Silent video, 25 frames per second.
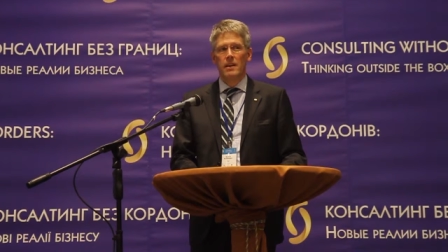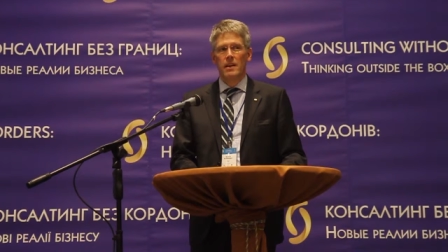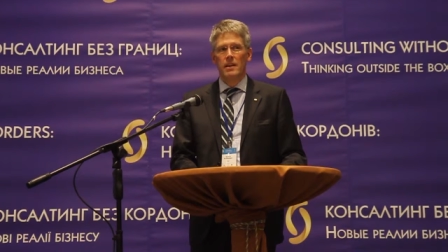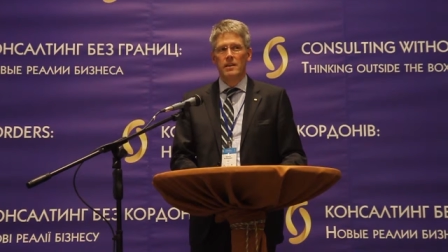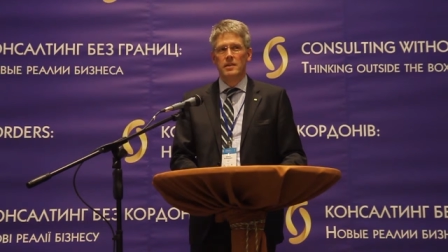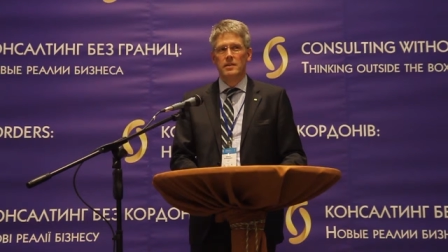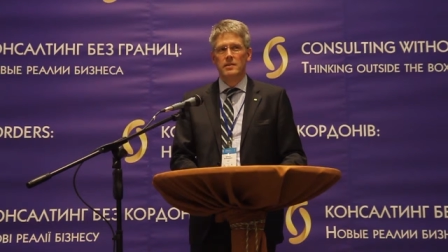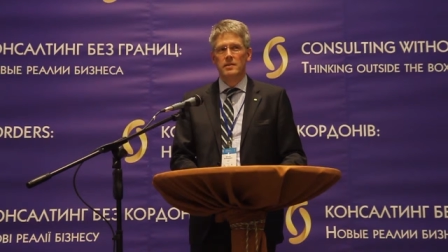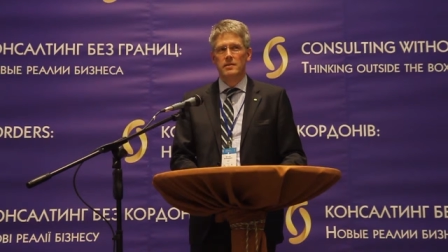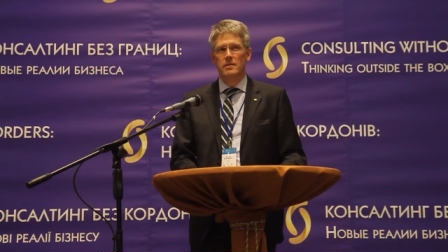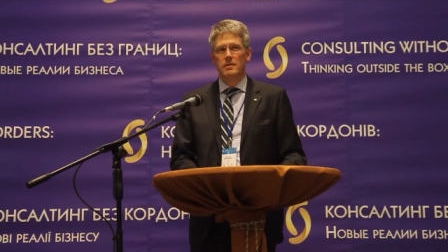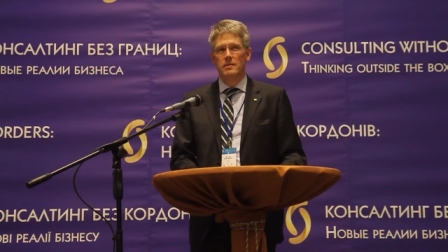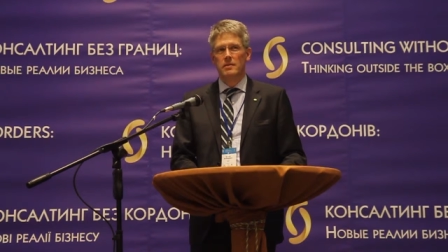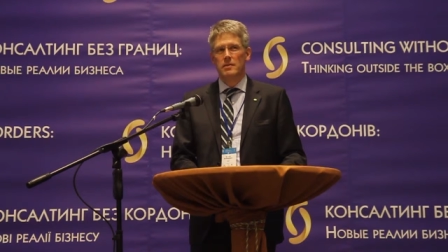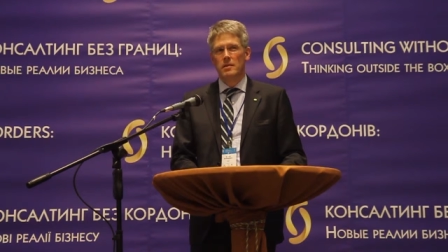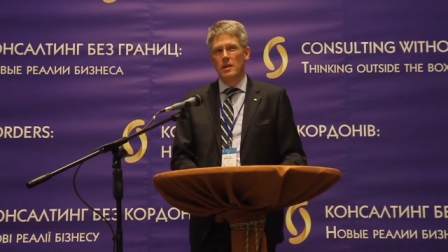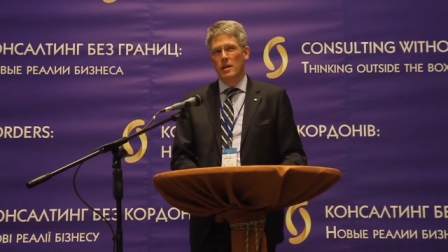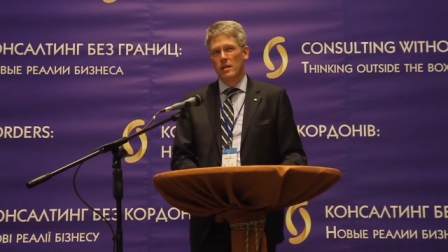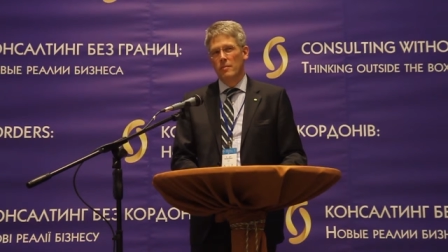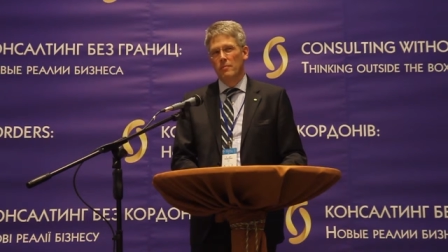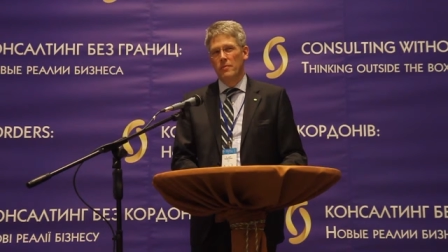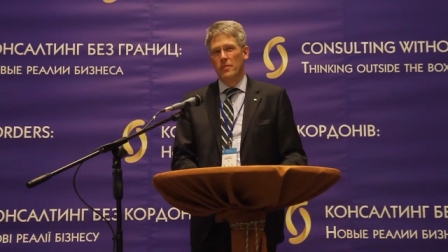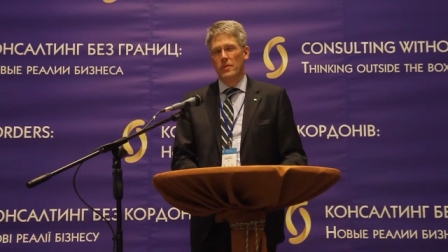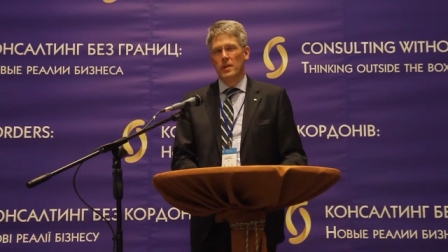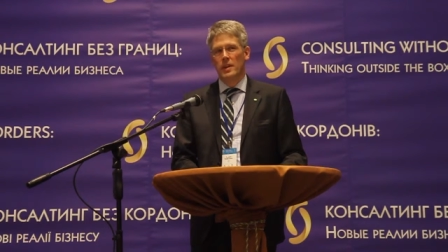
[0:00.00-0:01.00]

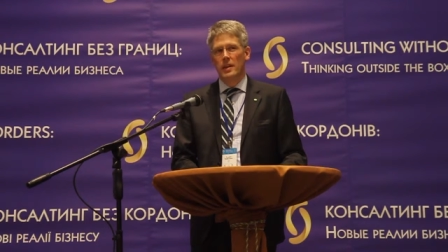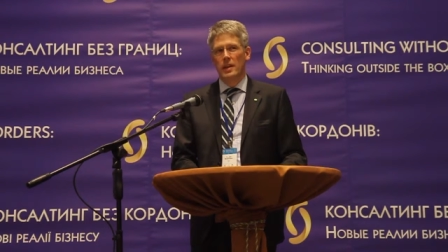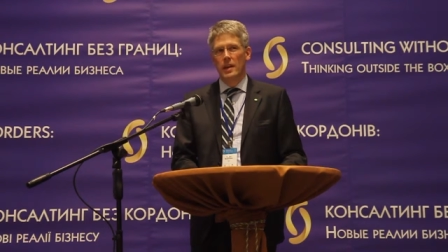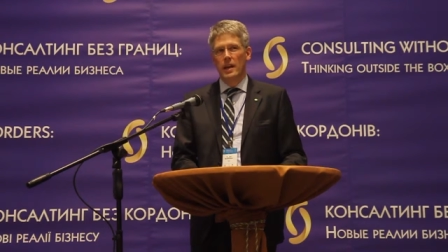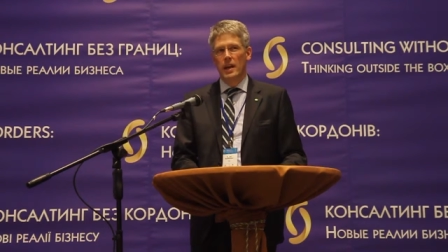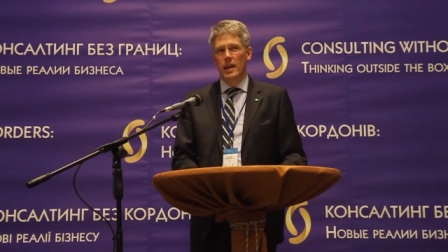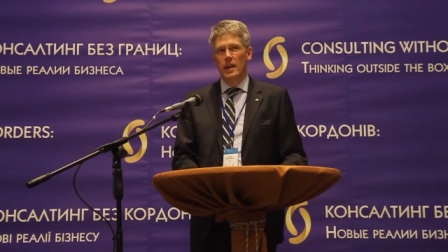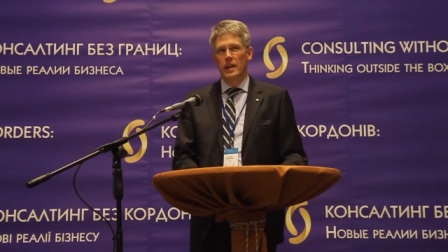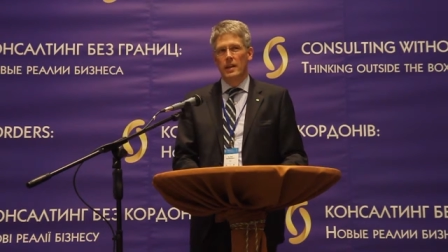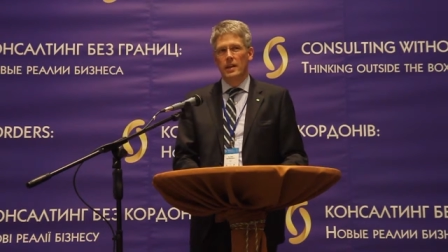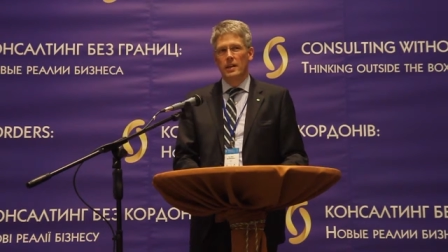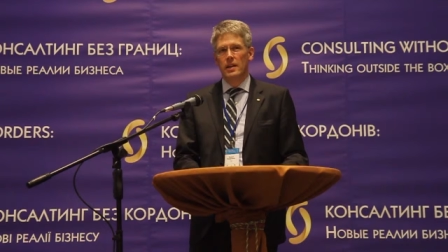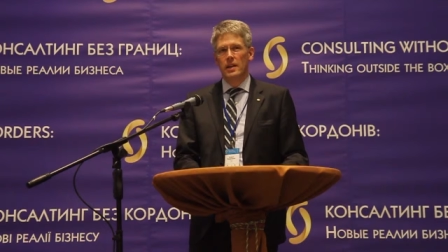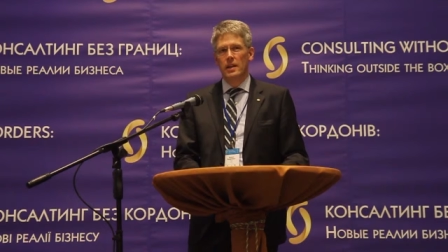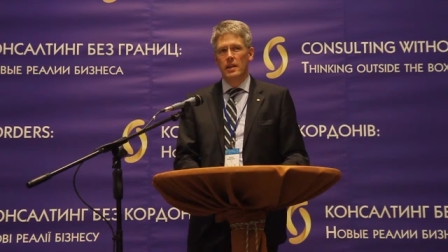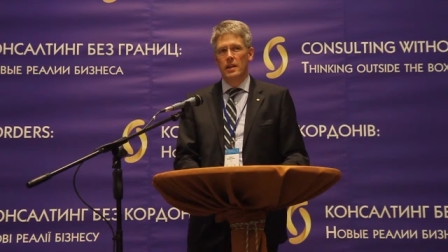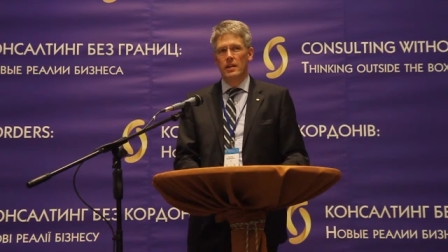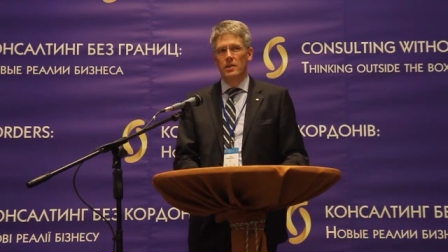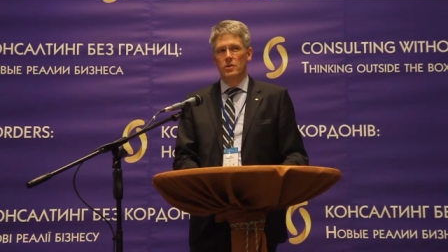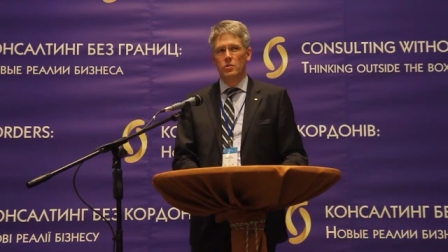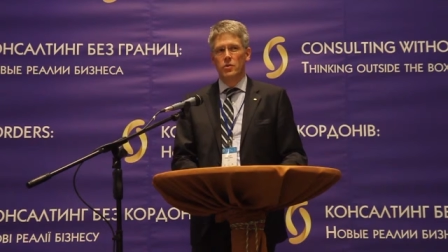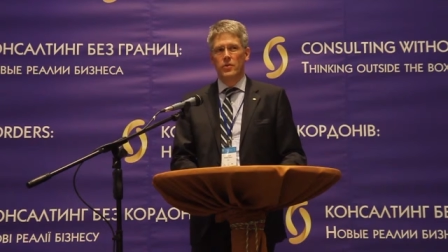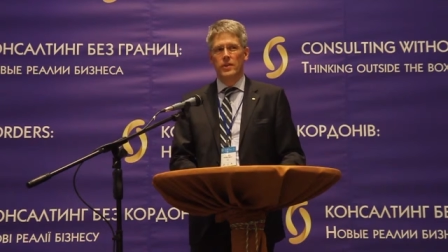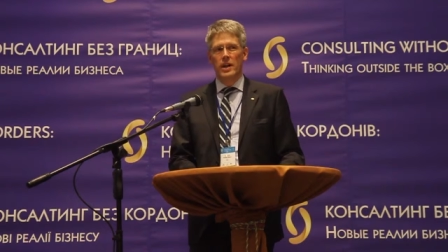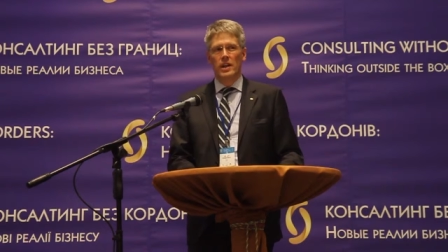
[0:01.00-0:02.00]
Something like
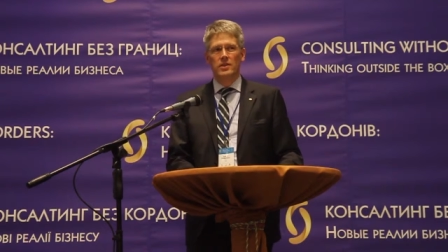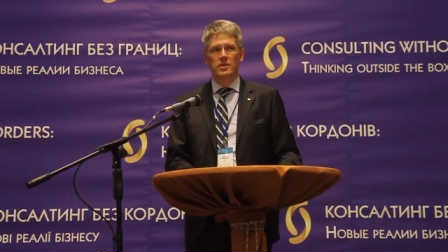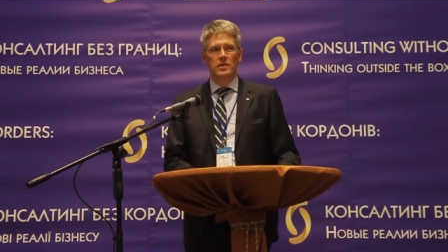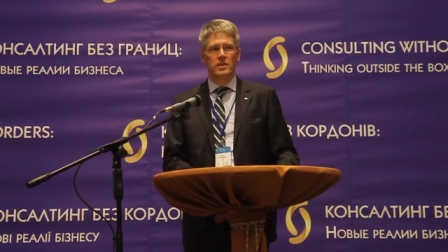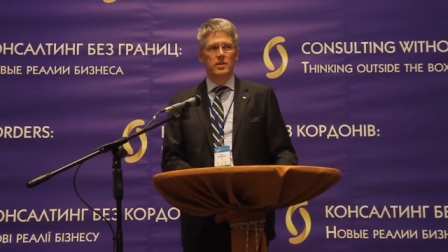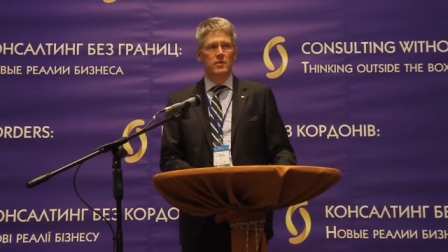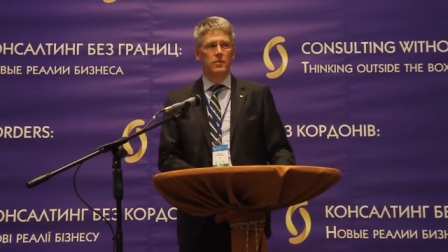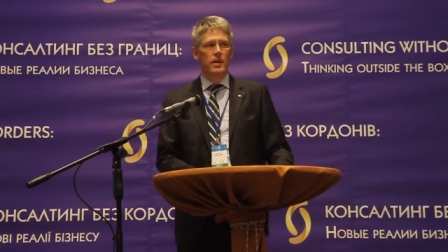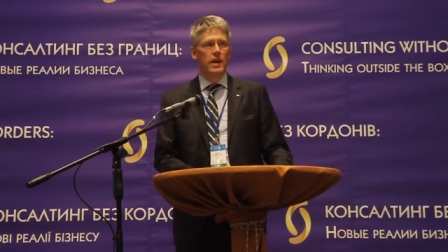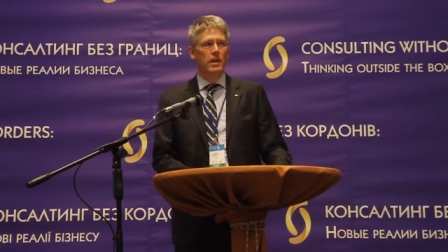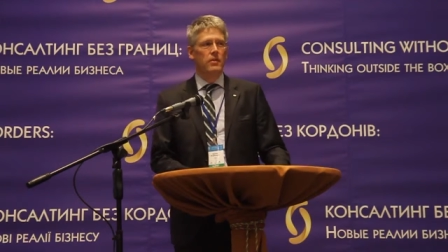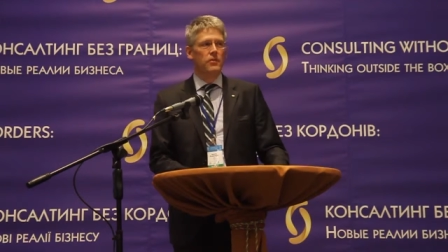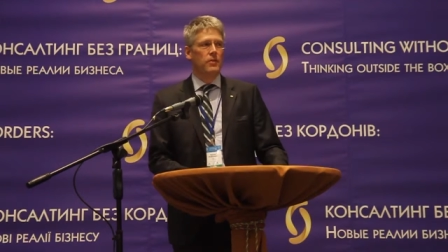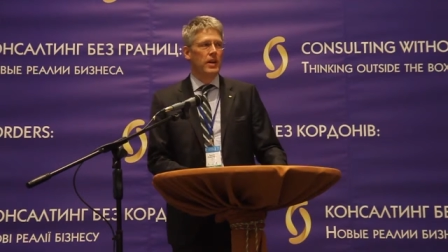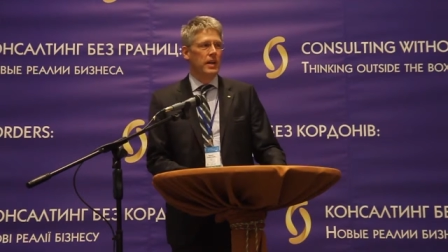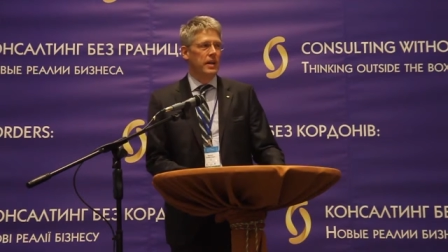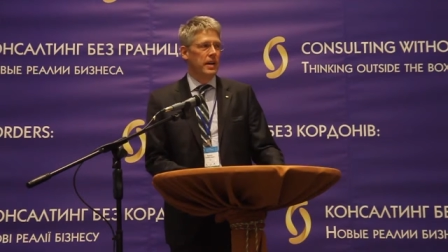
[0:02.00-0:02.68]
uh, 2012,